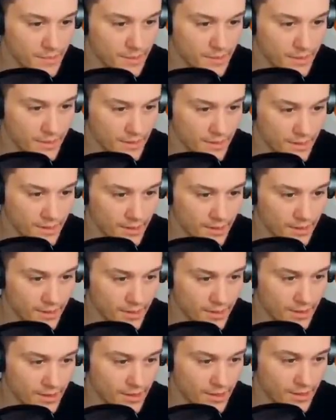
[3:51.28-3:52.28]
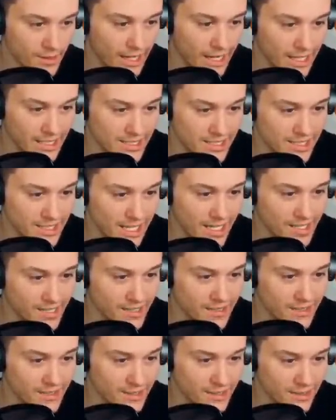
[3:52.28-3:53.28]
All right, I see a guy
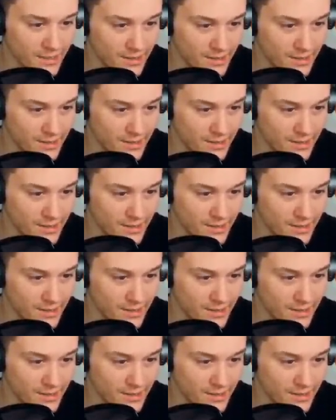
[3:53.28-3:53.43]
here.